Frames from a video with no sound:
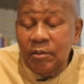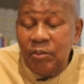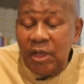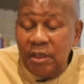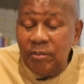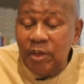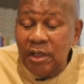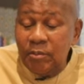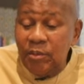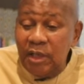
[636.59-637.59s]
by the, by,
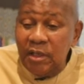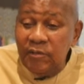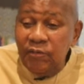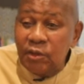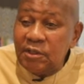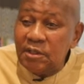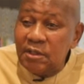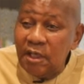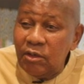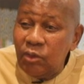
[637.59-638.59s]
the, by the forces that